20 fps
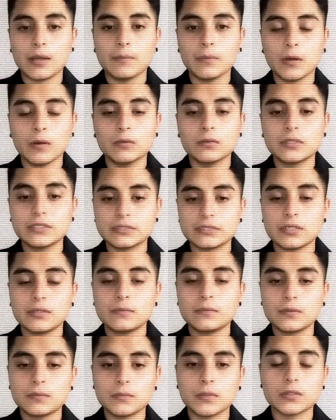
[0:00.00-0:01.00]
about the
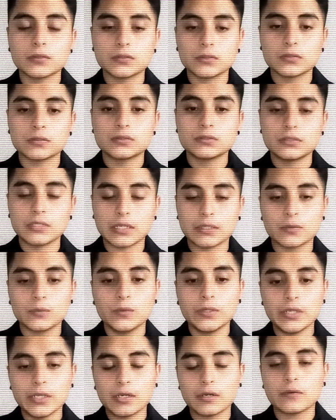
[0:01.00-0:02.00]
servo motors that
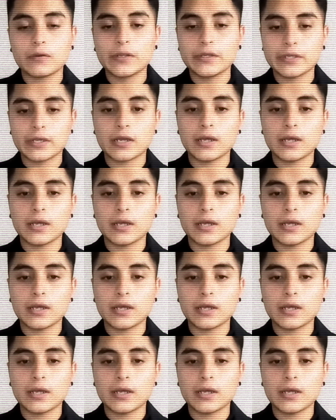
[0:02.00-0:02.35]
we already